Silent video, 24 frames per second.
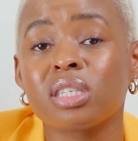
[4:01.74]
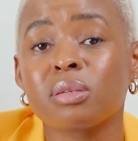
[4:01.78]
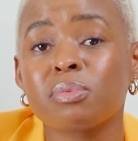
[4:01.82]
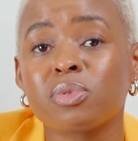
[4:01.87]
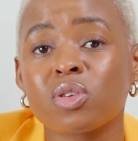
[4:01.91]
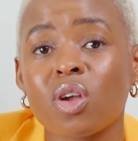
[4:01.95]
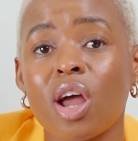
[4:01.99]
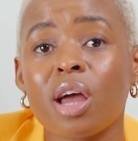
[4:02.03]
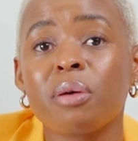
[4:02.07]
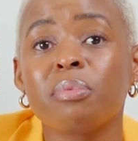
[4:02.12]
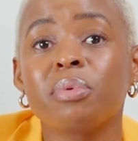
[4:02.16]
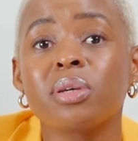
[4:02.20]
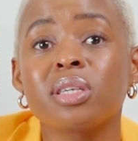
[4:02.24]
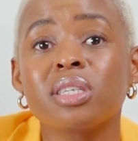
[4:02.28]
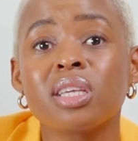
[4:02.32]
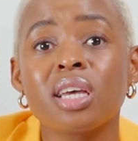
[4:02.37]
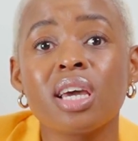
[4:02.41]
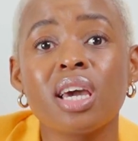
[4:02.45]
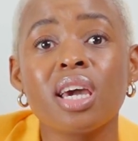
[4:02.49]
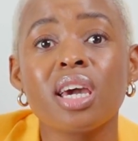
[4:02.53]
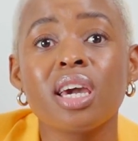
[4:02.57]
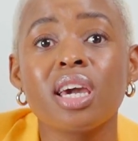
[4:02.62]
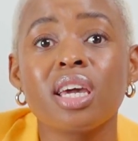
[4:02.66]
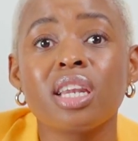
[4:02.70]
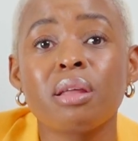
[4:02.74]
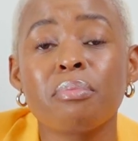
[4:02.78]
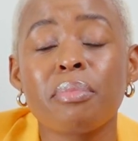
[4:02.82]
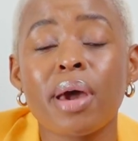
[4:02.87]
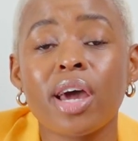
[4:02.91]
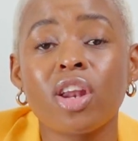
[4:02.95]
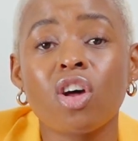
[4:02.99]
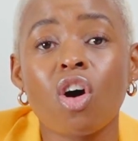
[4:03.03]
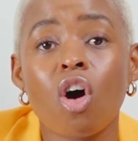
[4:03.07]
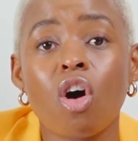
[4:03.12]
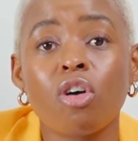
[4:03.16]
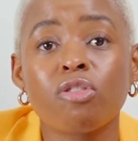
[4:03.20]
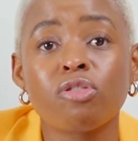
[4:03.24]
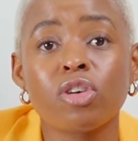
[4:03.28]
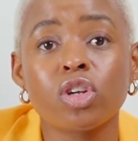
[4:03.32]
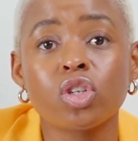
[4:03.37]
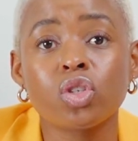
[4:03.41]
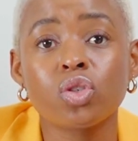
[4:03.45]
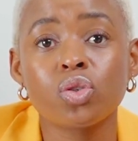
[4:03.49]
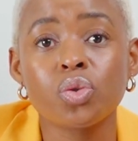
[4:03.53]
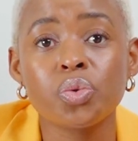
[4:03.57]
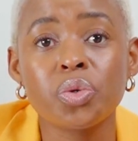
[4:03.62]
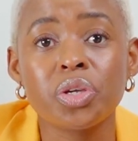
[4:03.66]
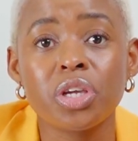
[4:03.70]
subscribers in a matter of
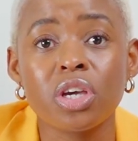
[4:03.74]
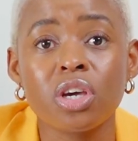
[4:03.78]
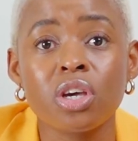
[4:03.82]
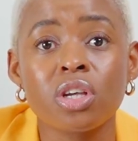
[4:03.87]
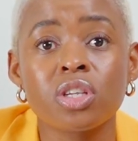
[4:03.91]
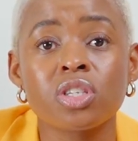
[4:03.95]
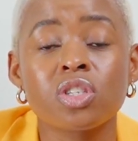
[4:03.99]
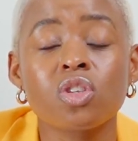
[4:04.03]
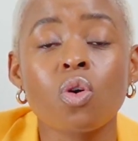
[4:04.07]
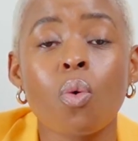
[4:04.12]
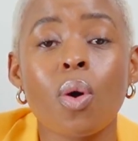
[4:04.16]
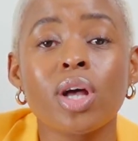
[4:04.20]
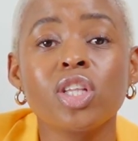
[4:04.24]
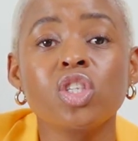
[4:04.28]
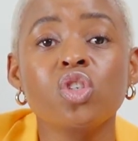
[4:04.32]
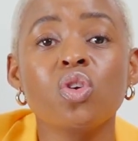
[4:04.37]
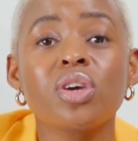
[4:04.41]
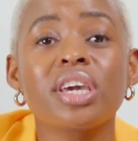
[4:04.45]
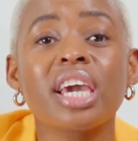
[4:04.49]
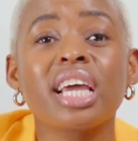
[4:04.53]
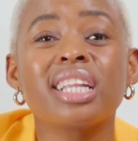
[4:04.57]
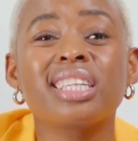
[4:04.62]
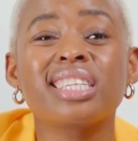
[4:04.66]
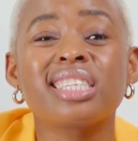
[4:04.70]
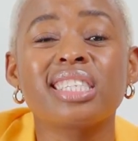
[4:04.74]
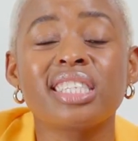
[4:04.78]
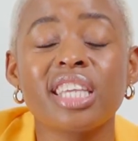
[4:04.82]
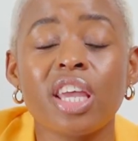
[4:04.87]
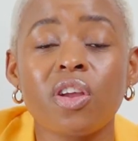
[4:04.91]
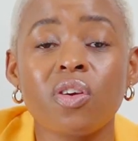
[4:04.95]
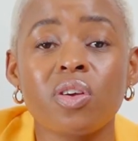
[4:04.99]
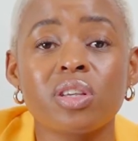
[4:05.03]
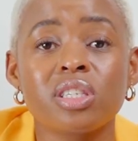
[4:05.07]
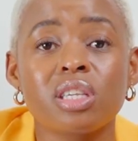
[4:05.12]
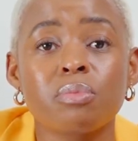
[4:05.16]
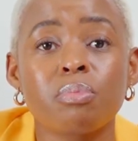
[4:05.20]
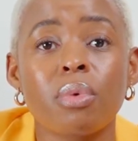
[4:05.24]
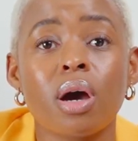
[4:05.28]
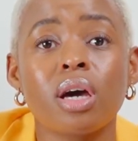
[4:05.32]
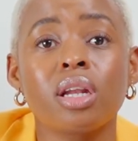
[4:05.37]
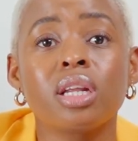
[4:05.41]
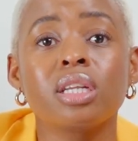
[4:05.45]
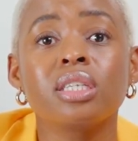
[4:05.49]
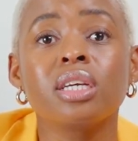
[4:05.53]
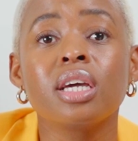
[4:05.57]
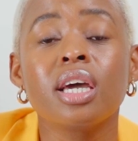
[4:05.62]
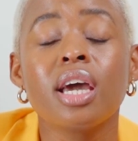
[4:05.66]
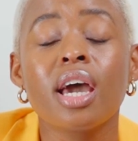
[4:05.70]
2 years. So once you get serious
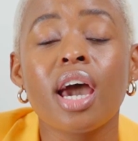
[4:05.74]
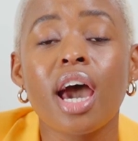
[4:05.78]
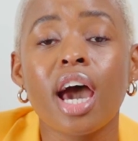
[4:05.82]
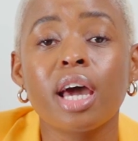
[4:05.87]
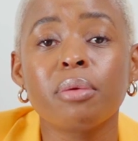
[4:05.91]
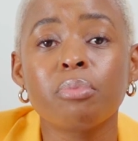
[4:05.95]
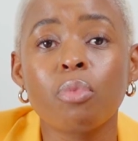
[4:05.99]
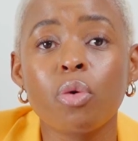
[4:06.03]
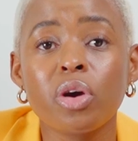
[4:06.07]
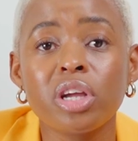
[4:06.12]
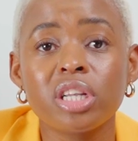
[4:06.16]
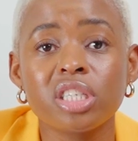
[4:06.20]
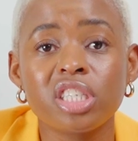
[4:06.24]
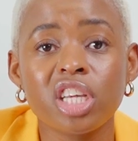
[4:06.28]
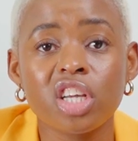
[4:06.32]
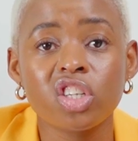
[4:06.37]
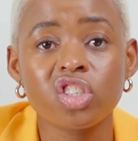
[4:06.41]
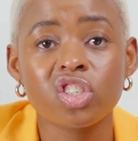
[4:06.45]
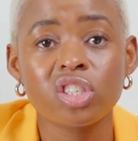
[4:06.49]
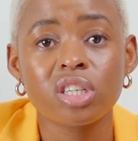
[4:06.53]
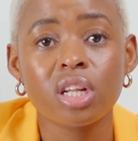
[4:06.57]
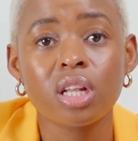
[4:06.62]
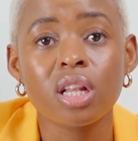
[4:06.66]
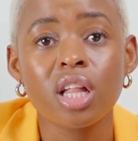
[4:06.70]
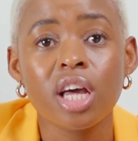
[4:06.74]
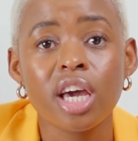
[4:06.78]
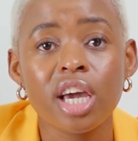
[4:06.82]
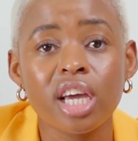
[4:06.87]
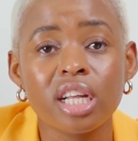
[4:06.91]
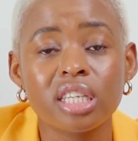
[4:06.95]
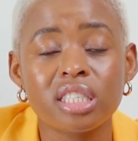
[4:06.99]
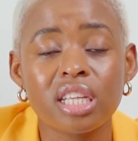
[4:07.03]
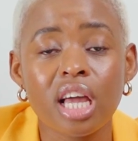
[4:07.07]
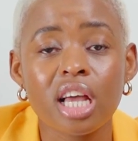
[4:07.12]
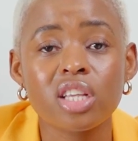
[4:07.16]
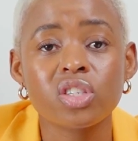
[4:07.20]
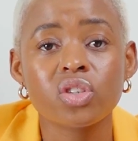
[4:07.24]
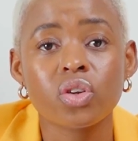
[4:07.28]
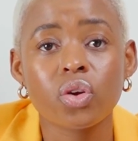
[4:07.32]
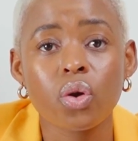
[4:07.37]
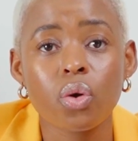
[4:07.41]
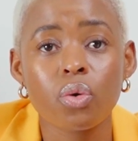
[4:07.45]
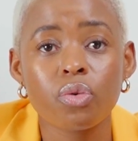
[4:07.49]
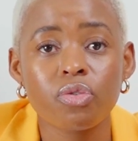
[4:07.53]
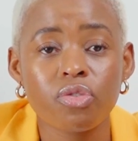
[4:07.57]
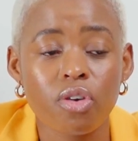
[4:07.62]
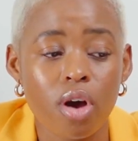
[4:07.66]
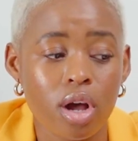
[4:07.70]
about it and more intentional, it does
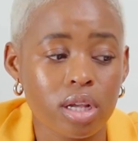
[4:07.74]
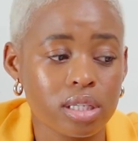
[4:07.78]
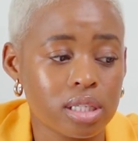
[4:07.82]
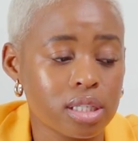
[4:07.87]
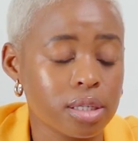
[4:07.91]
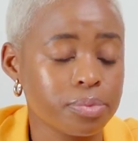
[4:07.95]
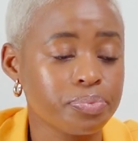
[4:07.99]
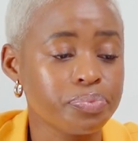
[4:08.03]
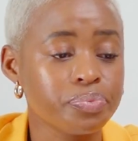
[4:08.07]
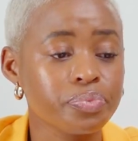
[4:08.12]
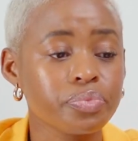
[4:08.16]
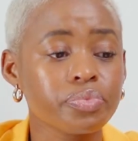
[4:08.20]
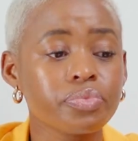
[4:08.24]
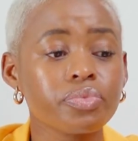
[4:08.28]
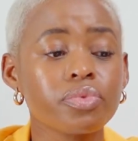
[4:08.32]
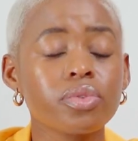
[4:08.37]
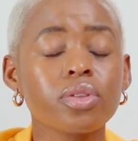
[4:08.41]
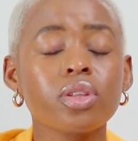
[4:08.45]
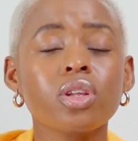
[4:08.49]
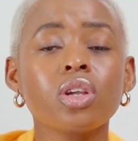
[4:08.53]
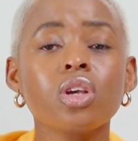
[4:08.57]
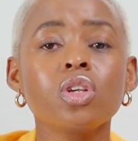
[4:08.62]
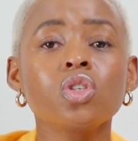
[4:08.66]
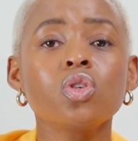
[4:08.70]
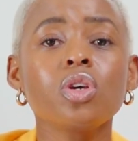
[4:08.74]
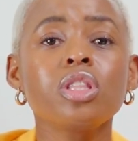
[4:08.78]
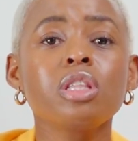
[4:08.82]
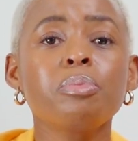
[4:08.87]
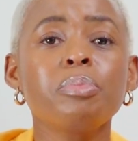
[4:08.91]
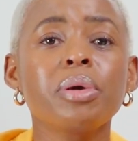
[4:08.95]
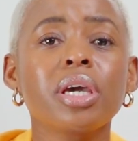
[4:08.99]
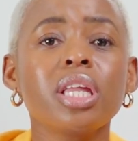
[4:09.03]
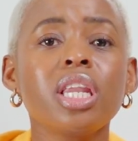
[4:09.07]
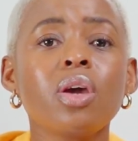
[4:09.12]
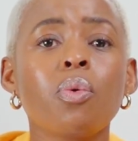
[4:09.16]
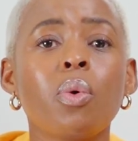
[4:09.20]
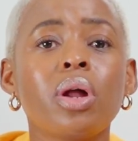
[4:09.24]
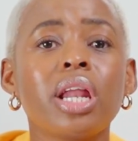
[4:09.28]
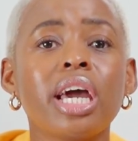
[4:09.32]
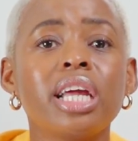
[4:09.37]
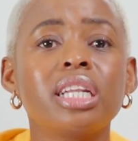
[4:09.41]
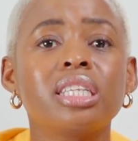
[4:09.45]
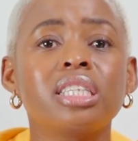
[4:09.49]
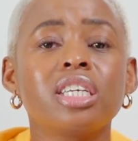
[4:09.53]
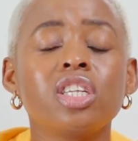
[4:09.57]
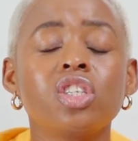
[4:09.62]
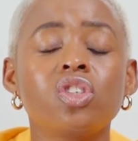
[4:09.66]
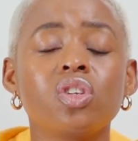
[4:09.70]
grow fast. So in the beginning, what
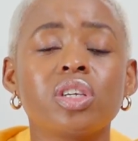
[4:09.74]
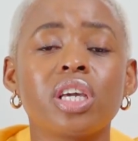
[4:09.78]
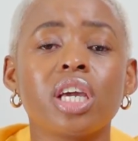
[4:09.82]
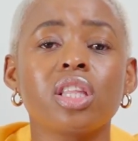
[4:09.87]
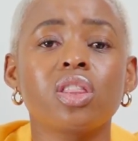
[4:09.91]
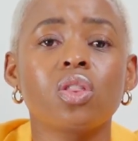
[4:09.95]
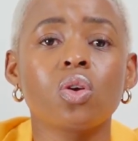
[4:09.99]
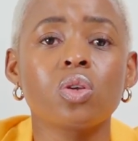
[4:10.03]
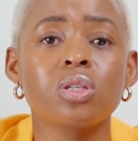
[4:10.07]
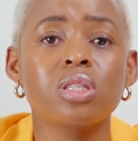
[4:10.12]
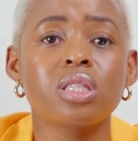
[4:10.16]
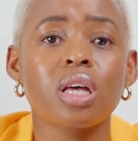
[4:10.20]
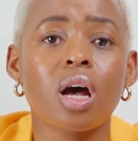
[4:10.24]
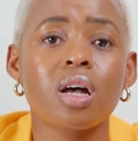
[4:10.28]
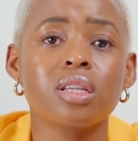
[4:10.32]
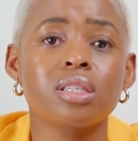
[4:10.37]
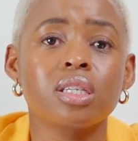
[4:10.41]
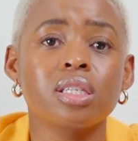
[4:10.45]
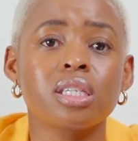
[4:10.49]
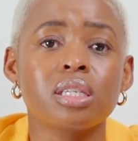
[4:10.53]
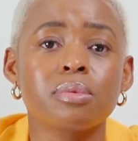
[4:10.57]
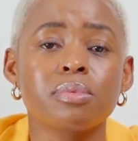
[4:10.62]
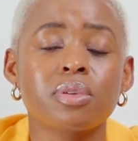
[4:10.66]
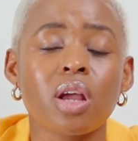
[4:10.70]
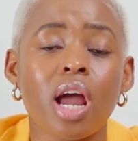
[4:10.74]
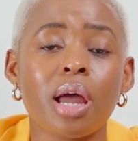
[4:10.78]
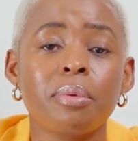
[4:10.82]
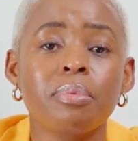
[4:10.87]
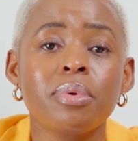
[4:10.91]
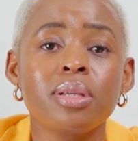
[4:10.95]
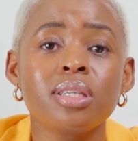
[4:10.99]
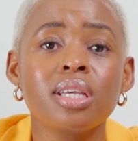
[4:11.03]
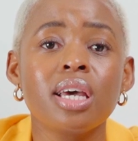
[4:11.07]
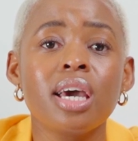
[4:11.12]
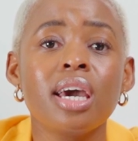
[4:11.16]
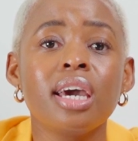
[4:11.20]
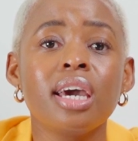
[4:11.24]
I did to get those 1,000 subscribers